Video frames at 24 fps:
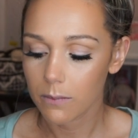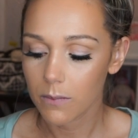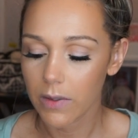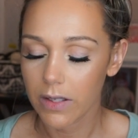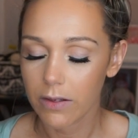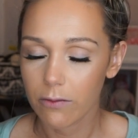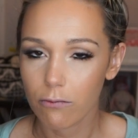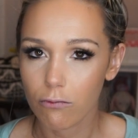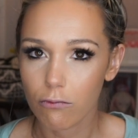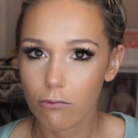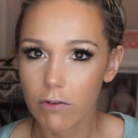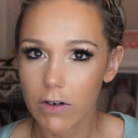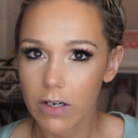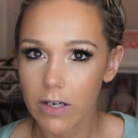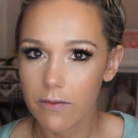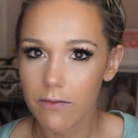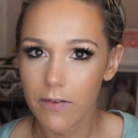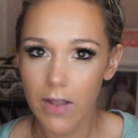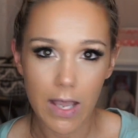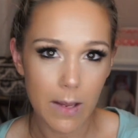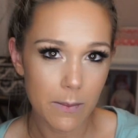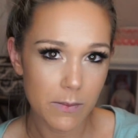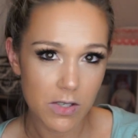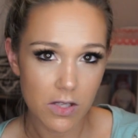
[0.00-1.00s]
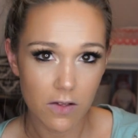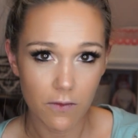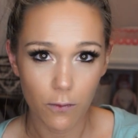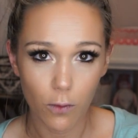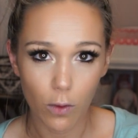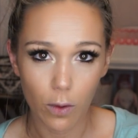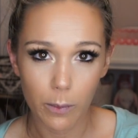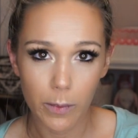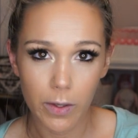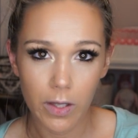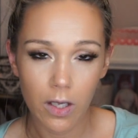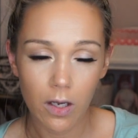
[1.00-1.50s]
like revamped the
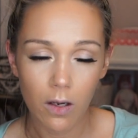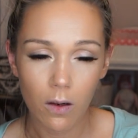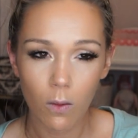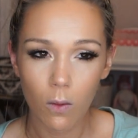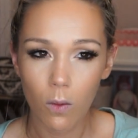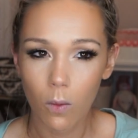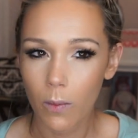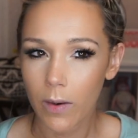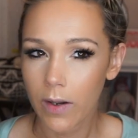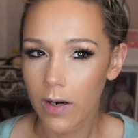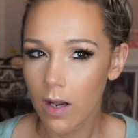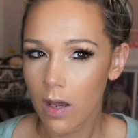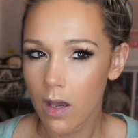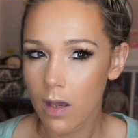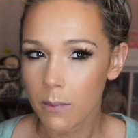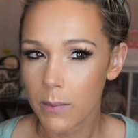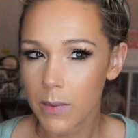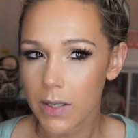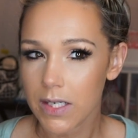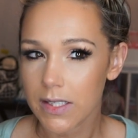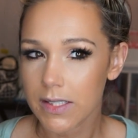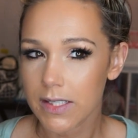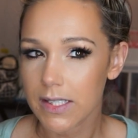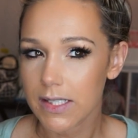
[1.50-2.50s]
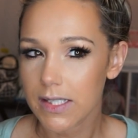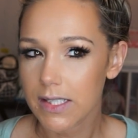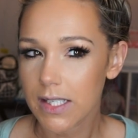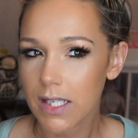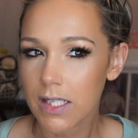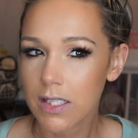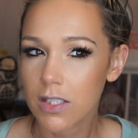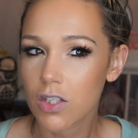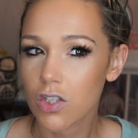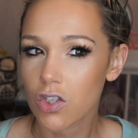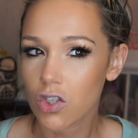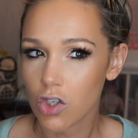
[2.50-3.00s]
formula or whatnot because it
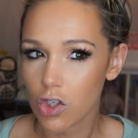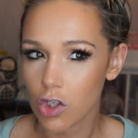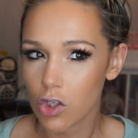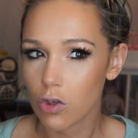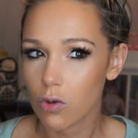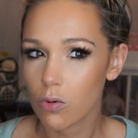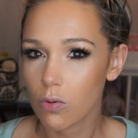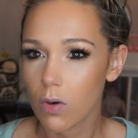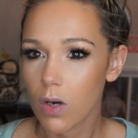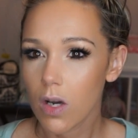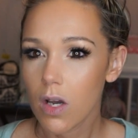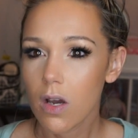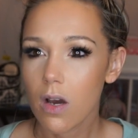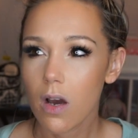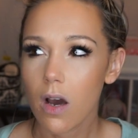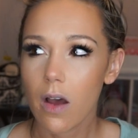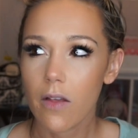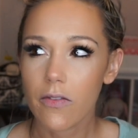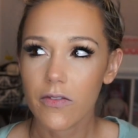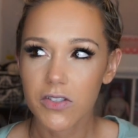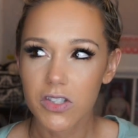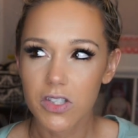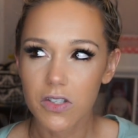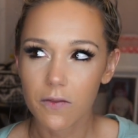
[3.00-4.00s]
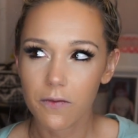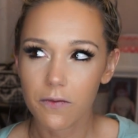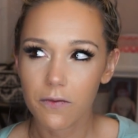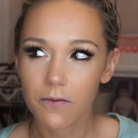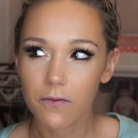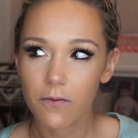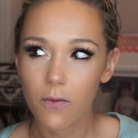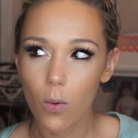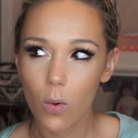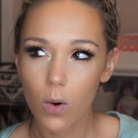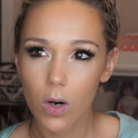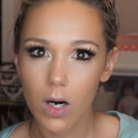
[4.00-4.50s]
says new on the
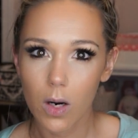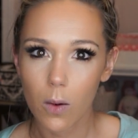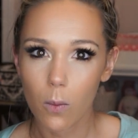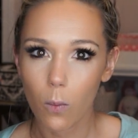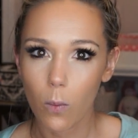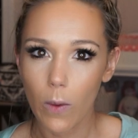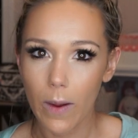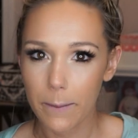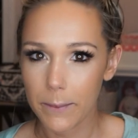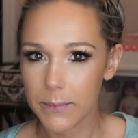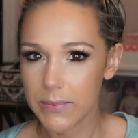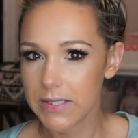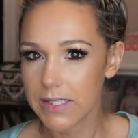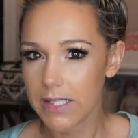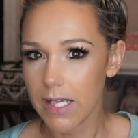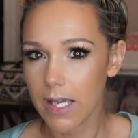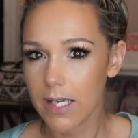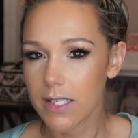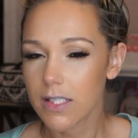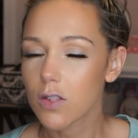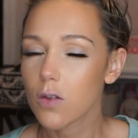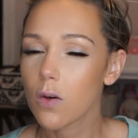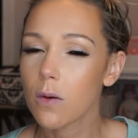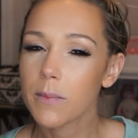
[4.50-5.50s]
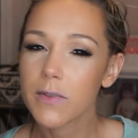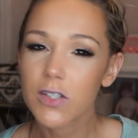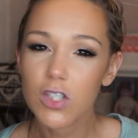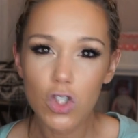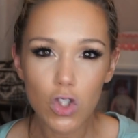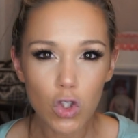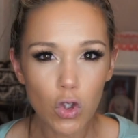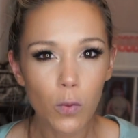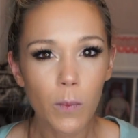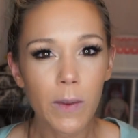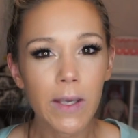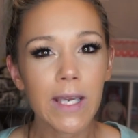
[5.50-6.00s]
Sephora website. So I'm
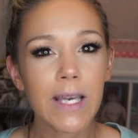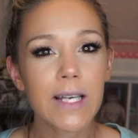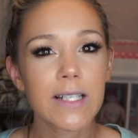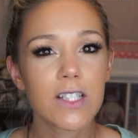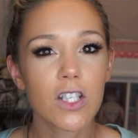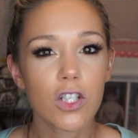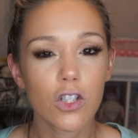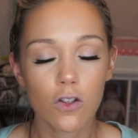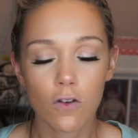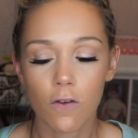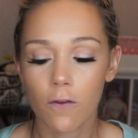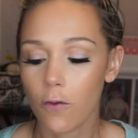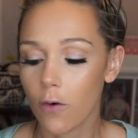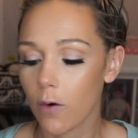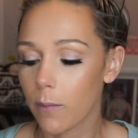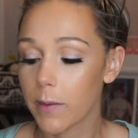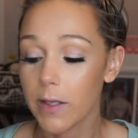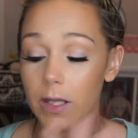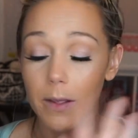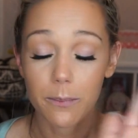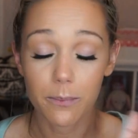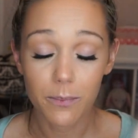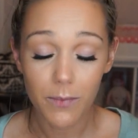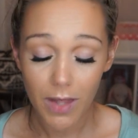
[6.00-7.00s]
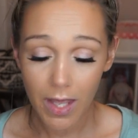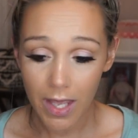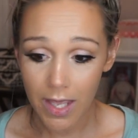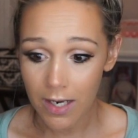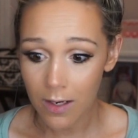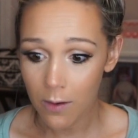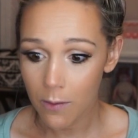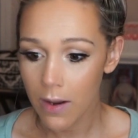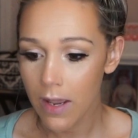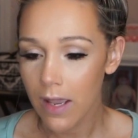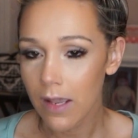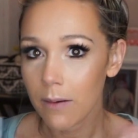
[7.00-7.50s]
assuming it's a new formula.
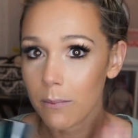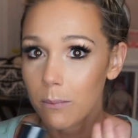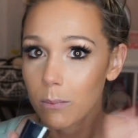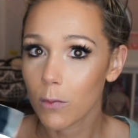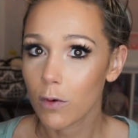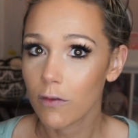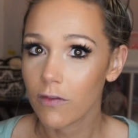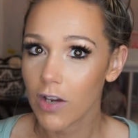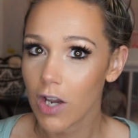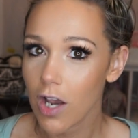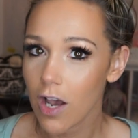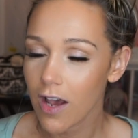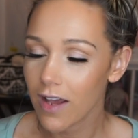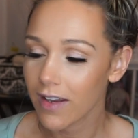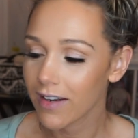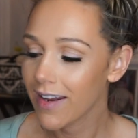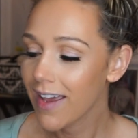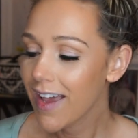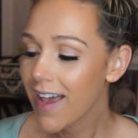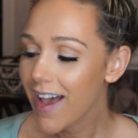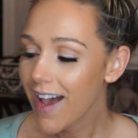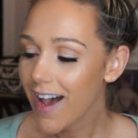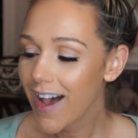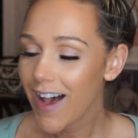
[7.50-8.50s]
Anyway, moving on.